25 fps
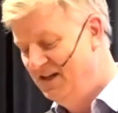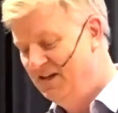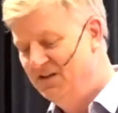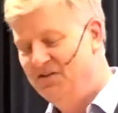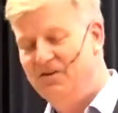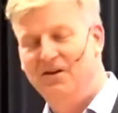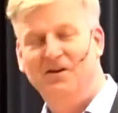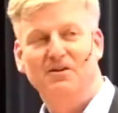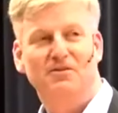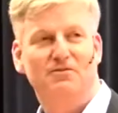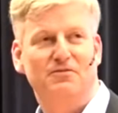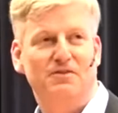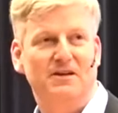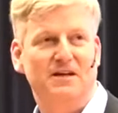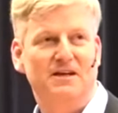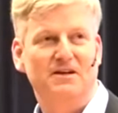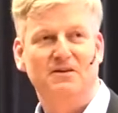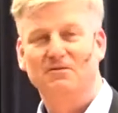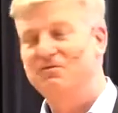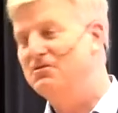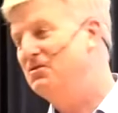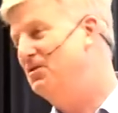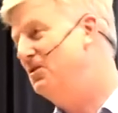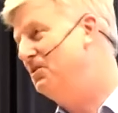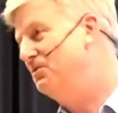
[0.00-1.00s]
The other thing,
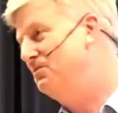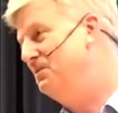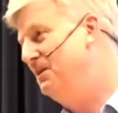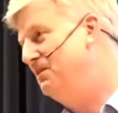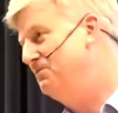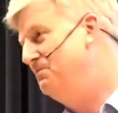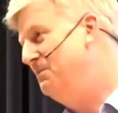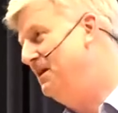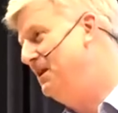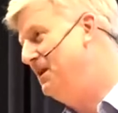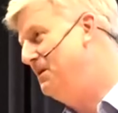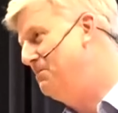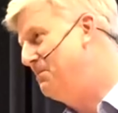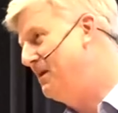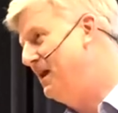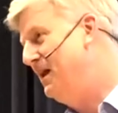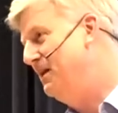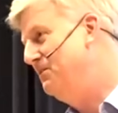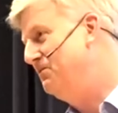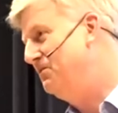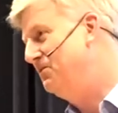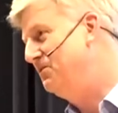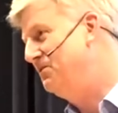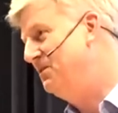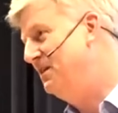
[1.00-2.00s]
of course, we have many
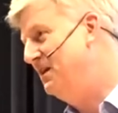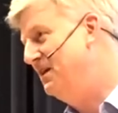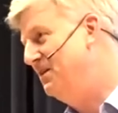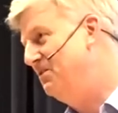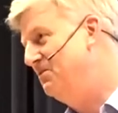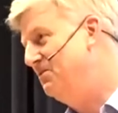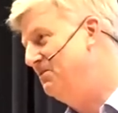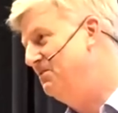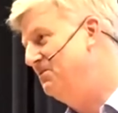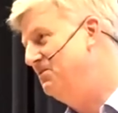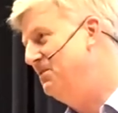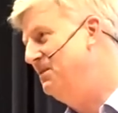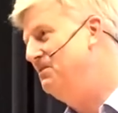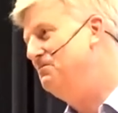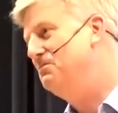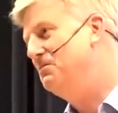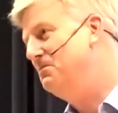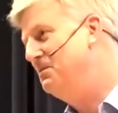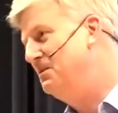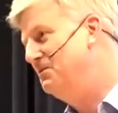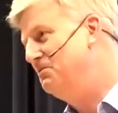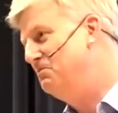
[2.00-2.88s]
privacy issues, even